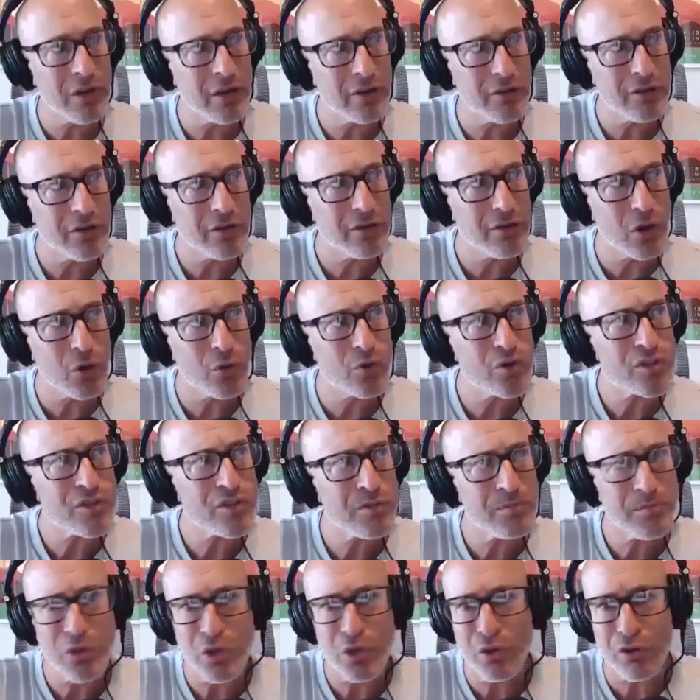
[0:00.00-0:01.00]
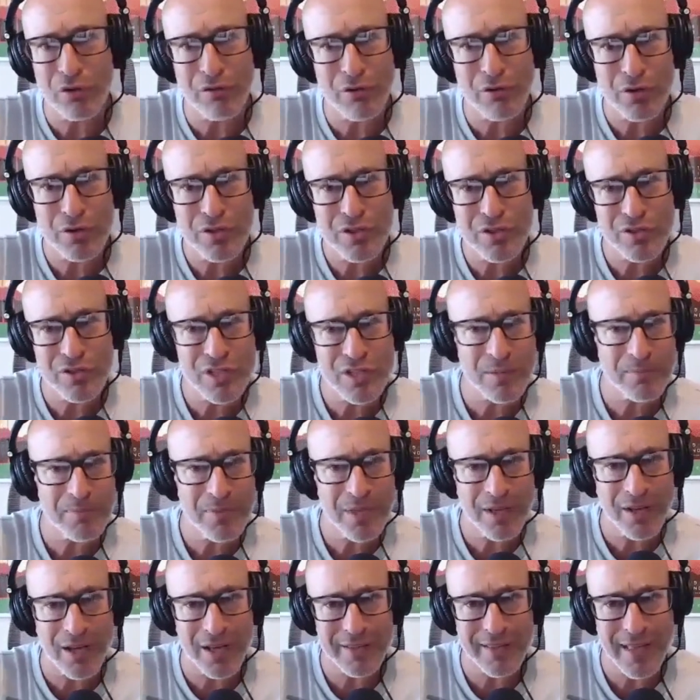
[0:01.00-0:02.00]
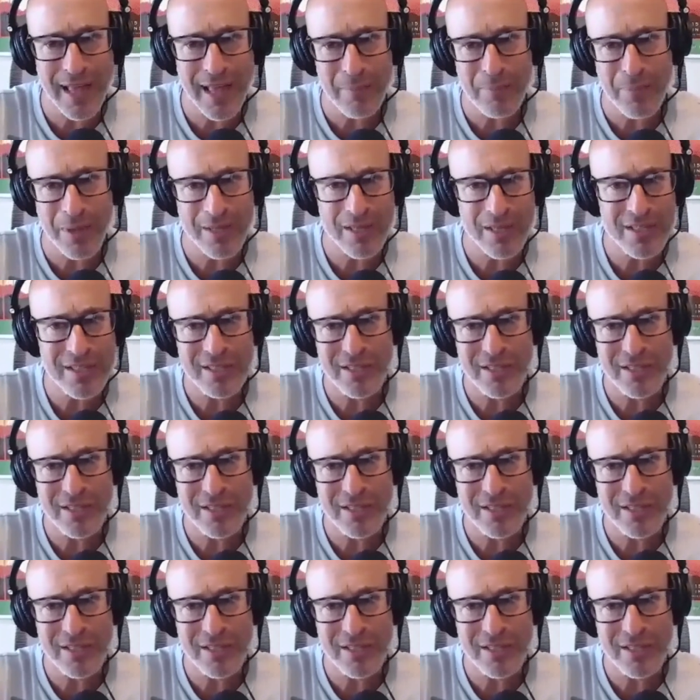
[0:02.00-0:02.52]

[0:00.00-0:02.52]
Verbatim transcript: uh, "Notes from the Universe" or something like that right,